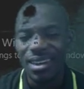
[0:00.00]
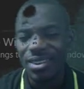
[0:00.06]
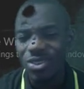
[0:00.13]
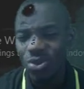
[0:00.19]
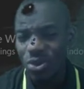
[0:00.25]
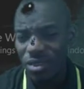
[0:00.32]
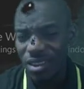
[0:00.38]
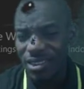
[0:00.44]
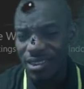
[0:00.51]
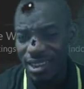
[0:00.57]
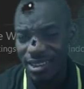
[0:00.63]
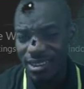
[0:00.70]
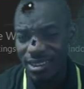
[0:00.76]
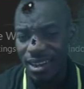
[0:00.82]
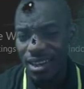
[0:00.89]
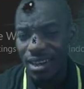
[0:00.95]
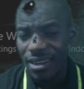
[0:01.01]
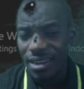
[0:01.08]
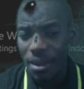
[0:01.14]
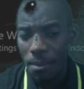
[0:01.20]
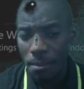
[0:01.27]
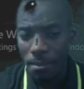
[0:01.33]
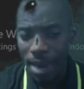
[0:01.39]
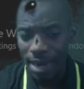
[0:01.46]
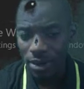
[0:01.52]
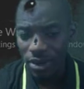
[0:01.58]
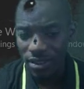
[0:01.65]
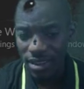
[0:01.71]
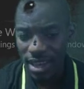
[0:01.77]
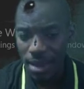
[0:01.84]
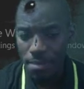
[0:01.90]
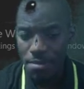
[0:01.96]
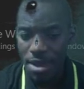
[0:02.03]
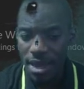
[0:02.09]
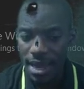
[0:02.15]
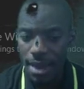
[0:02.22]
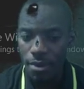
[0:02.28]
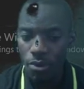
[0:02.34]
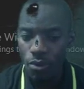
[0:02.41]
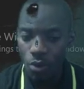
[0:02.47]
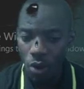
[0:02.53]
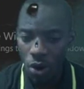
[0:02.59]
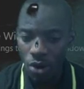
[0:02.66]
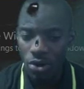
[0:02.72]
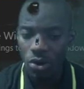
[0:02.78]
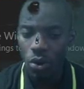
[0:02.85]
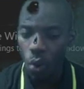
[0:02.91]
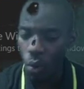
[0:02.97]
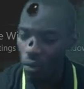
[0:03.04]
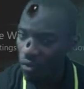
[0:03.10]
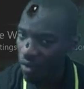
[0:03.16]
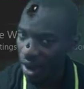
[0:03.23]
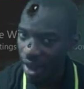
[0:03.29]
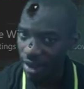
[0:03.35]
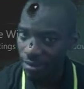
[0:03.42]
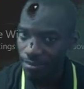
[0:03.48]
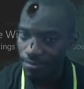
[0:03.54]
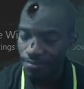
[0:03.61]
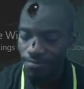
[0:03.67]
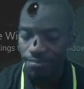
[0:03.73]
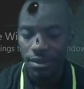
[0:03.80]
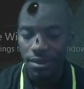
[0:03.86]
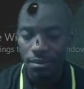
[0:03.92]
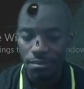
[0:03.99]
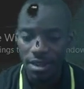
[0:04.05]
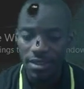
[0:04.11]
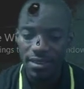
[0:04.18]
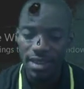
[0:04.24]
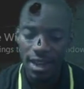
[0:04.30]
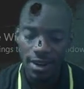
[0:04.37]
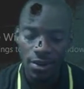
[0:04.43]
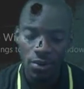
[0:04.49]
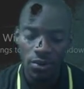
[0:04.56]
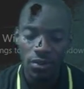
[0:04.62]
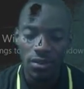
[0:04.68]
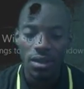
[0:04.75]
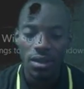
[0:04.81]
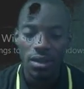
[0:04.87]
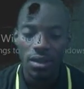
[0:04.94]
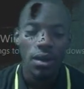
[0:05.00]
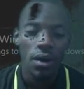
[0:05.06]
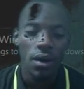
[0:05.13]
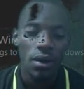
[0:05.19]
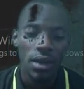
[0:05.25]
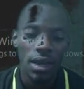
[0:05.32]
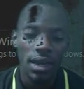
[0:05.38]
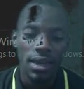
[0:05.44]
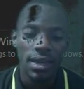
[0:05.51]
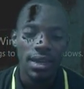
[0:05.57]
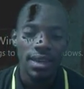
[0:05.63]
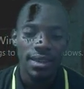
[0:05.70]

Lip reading: Notice this, the minus here became 1 over. Please take note. Okay,